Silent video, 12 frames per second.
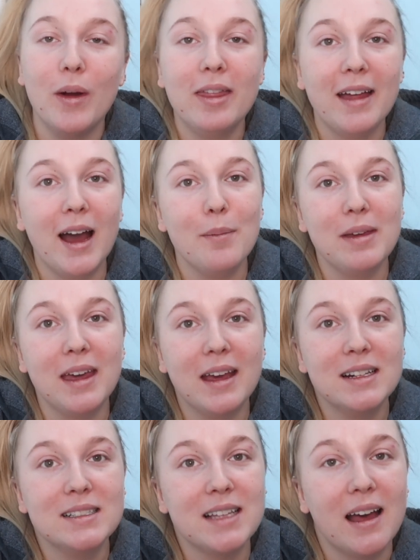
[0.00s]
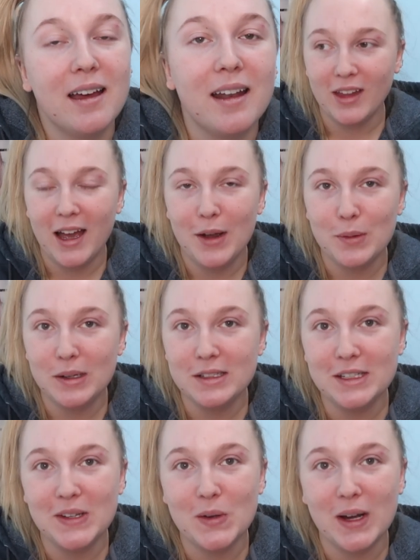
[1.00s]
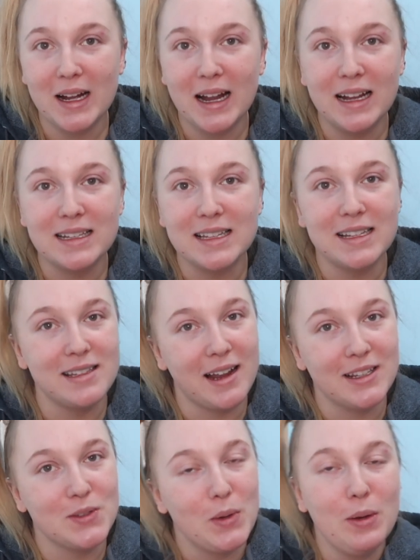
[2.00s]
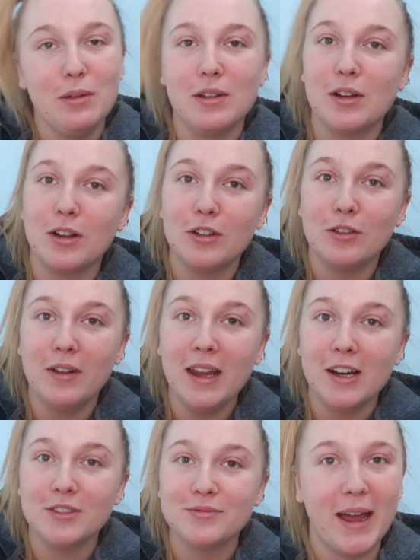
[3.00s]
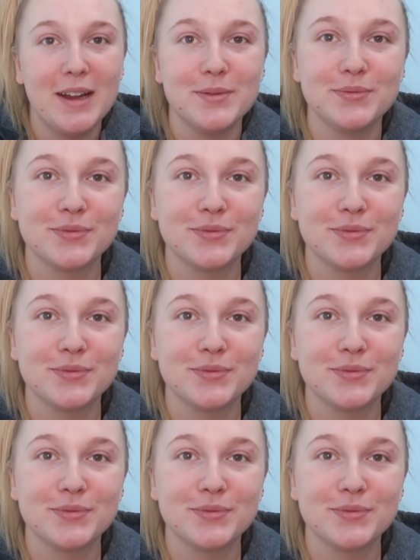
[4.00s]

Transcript: with that being said, I will see you guys next week with an all new video. Bye.